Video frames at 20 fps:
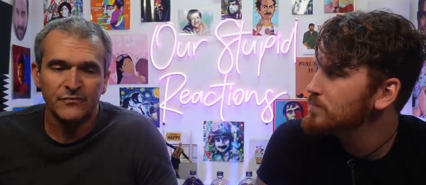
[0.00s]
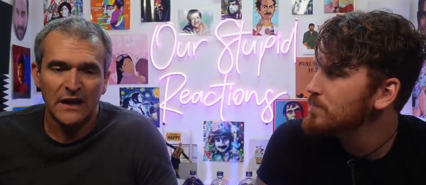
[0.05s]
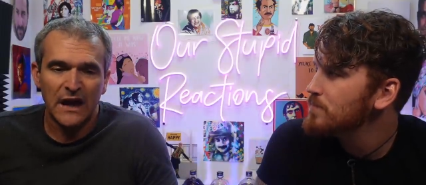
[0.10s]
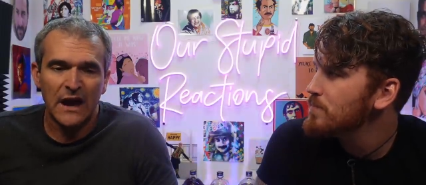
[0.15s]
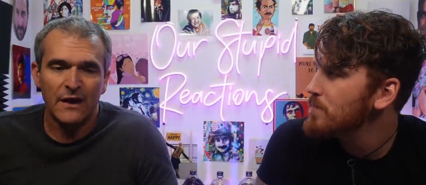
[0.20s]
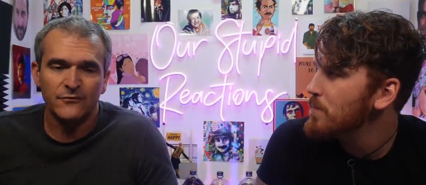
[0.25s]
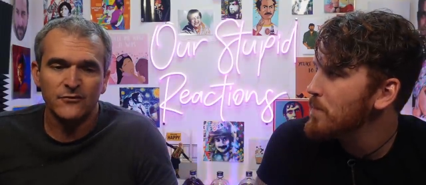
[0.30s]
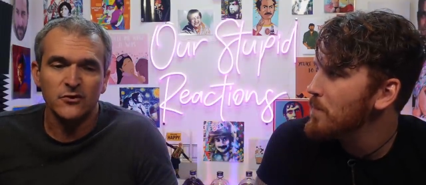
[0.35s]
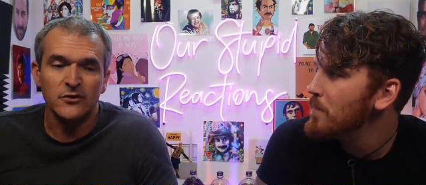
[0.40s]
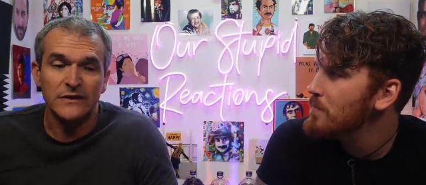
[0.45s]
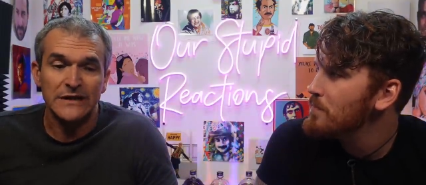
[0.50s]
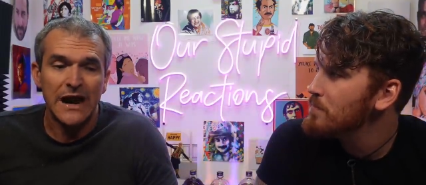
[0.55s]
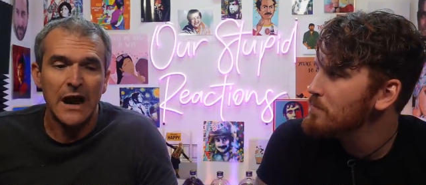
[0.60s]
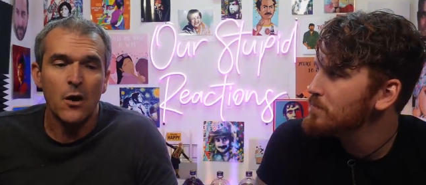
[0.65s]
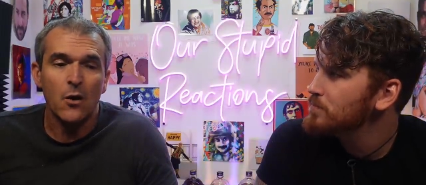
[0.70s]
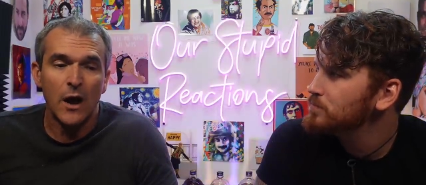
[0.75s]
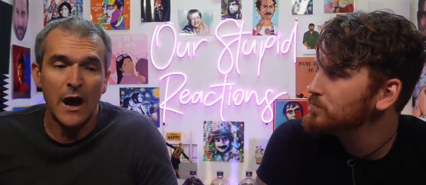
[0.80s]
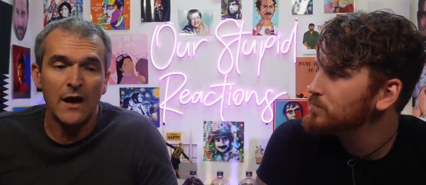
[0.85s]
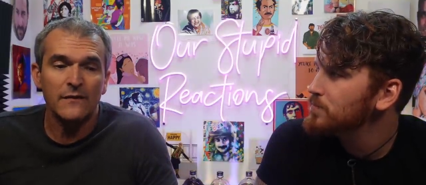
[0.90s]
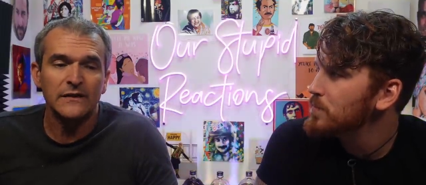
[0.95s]
Speaker 1: after
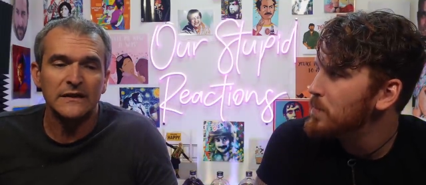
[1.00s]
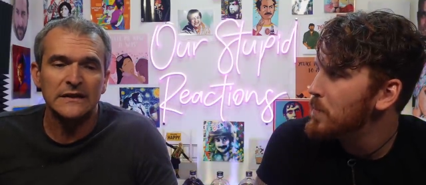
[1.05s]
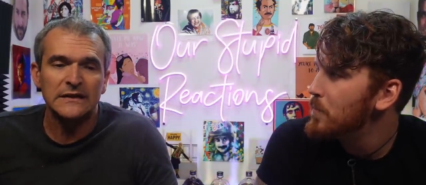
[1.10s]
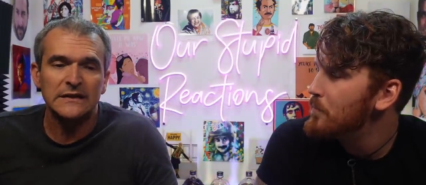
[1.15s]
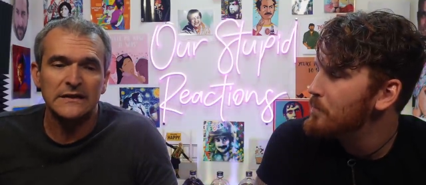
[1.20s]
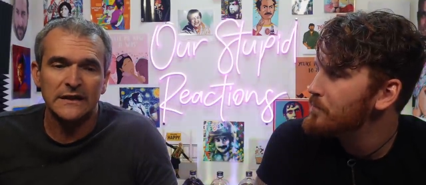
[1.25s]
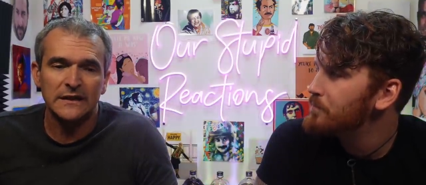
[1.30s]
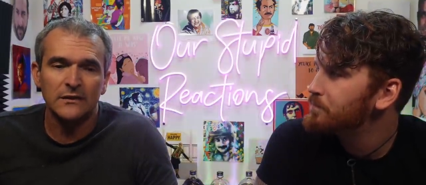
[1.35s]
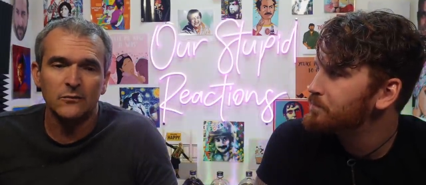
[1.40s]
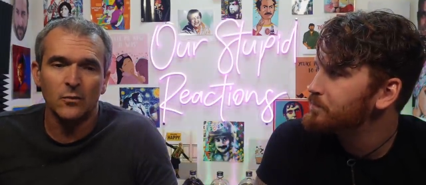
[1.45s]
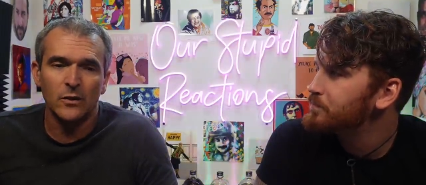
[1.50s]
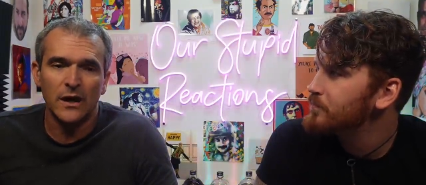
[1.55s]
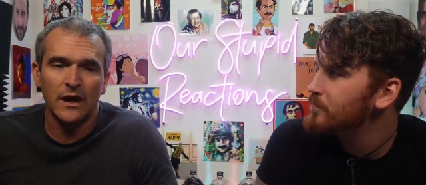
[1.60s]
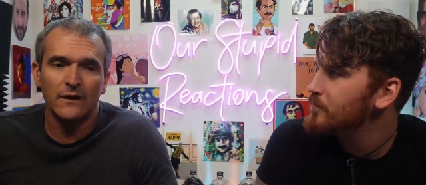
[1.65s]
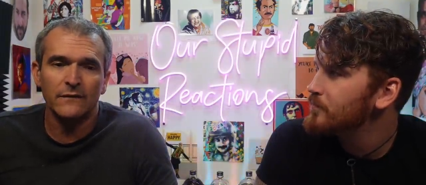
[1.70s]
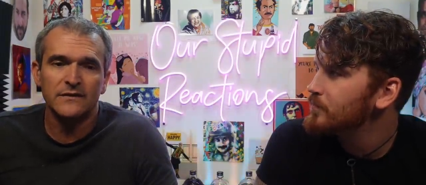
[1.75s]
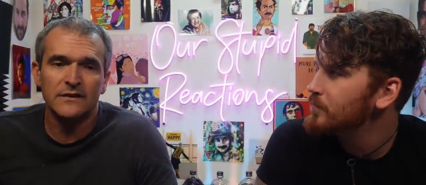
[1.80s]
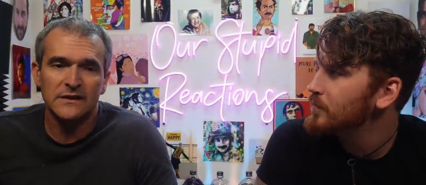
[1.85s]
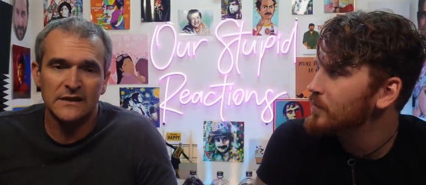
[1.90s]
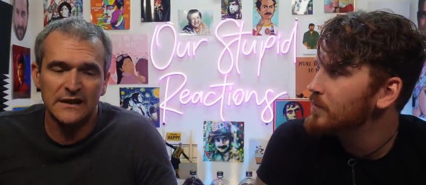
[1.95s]
now having seen what
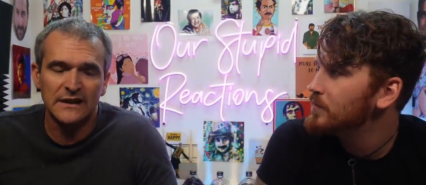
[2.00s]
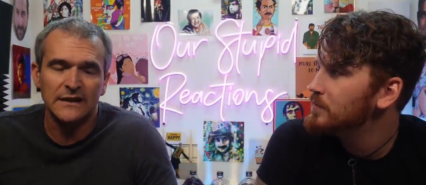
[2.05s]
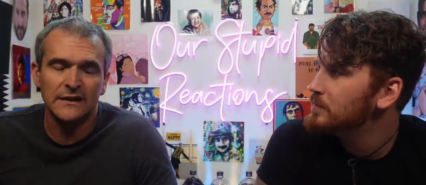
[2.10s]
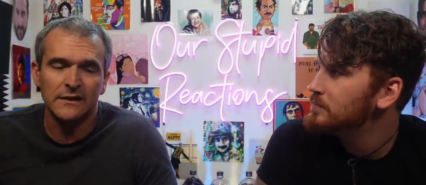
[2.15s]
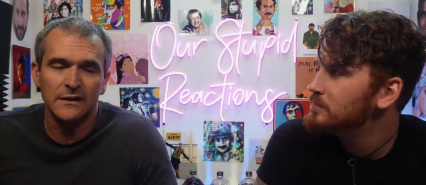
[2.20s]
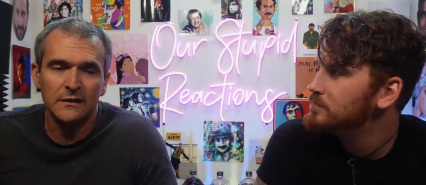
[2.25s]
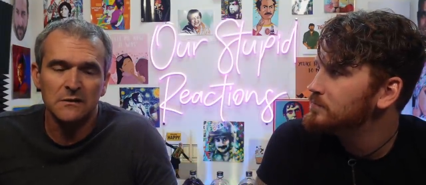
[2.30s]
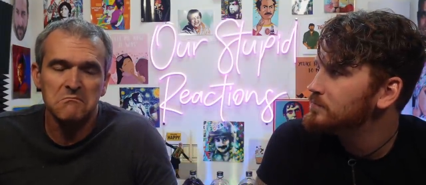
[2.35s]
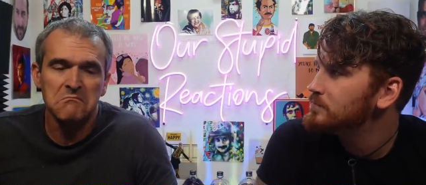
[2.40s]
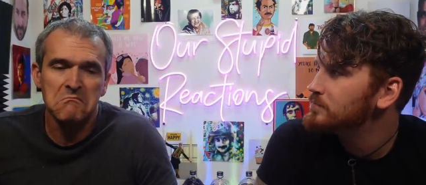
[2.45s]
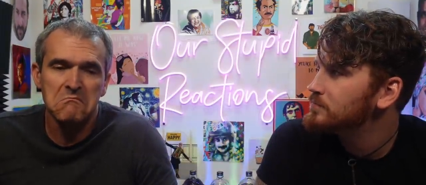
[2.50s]
I've seen,